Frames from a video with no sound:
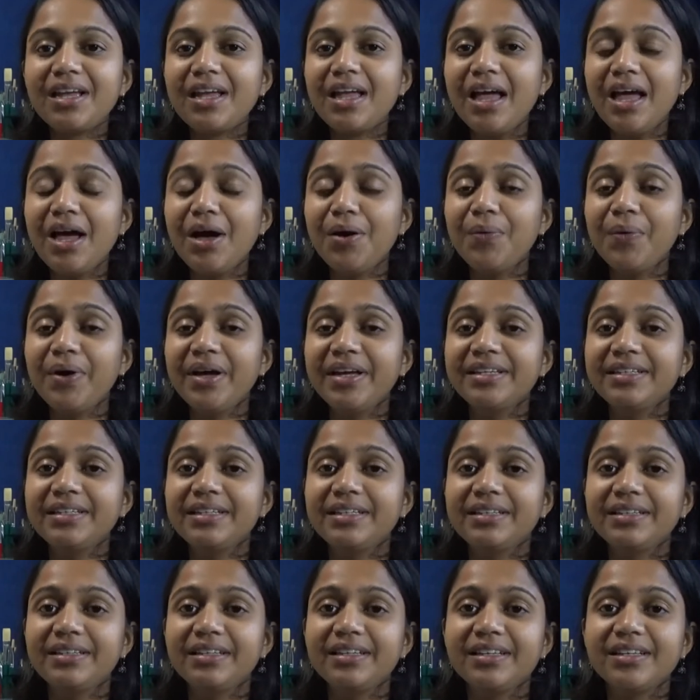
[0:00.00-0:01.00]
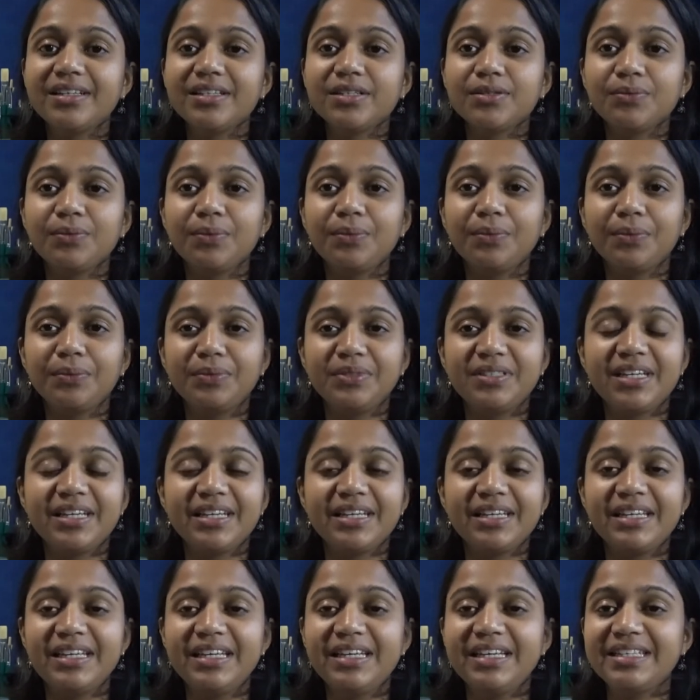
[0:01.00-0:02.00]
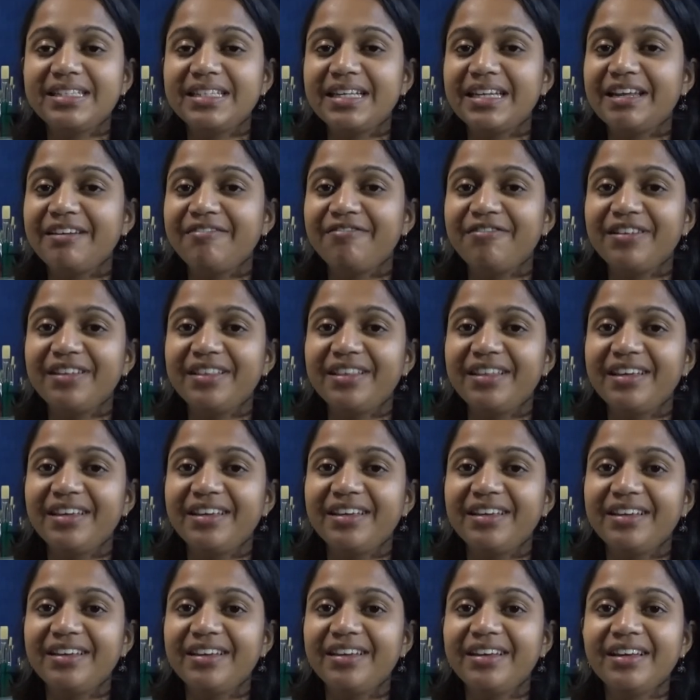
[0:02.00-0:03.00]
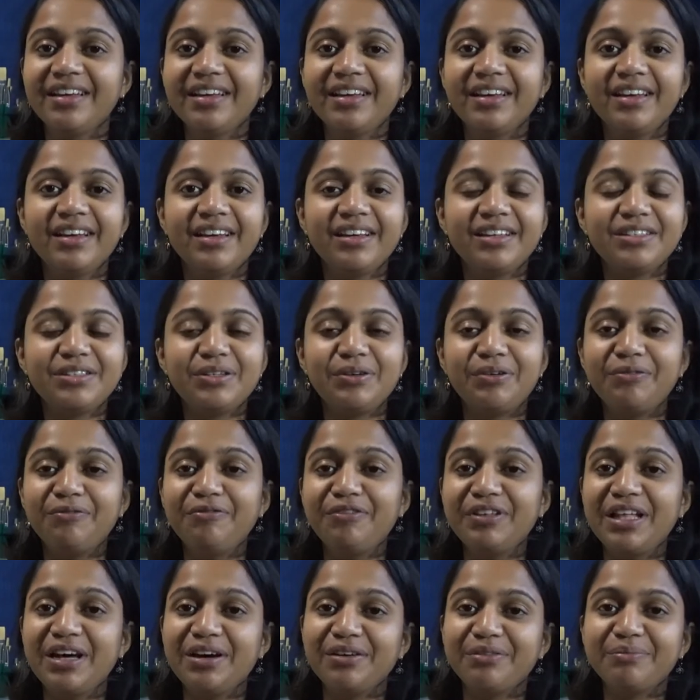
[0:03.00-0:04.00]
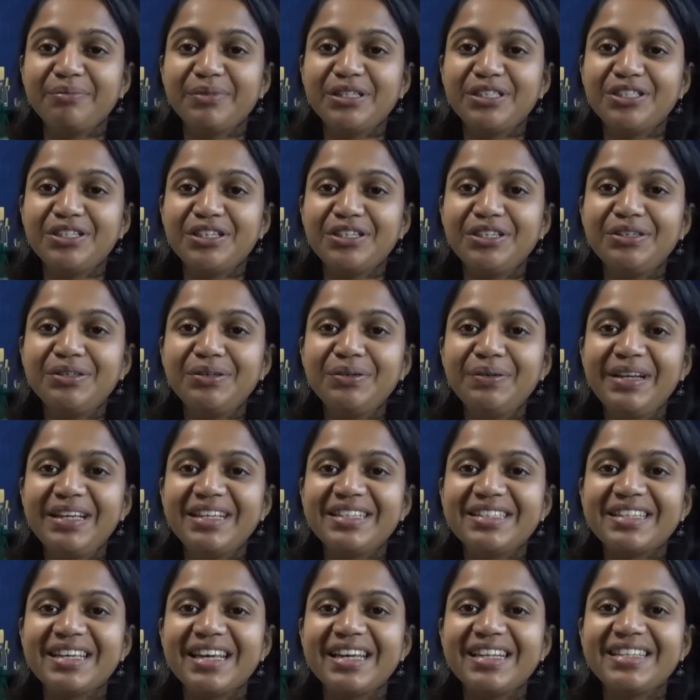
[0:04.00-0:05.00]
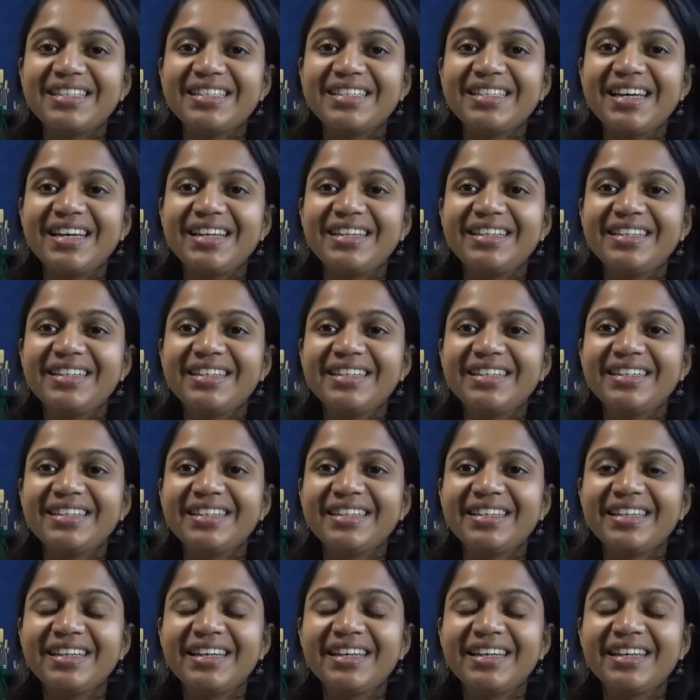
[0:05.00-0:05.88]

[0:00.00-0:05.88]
how I did this, techniques and everything. So without much ado, let's get started.